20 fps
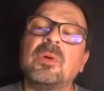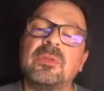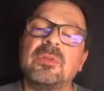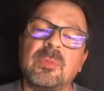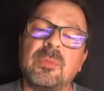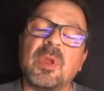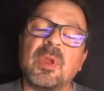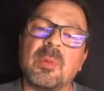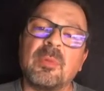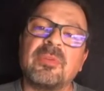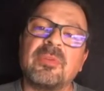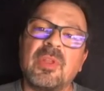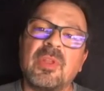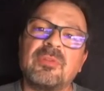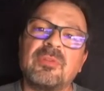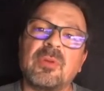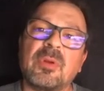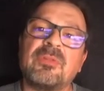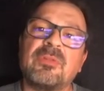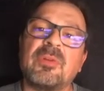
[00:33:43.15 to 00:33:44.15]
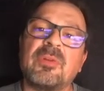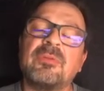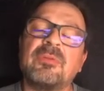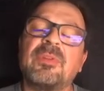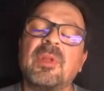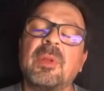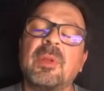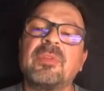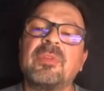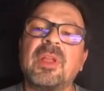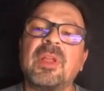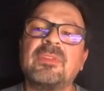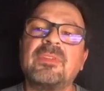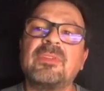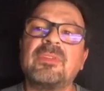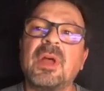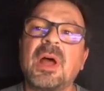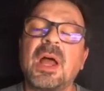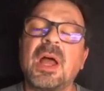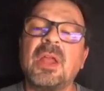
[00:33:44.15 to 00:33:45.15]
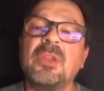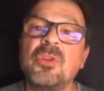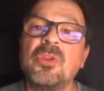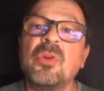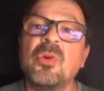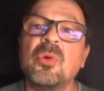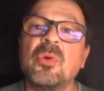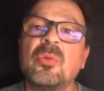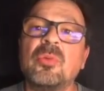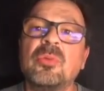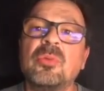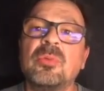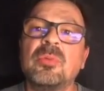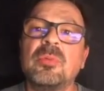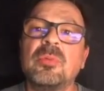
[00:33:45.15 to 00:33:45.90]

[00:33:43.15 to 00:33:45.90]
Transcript: become a still photographer on film sets, I knew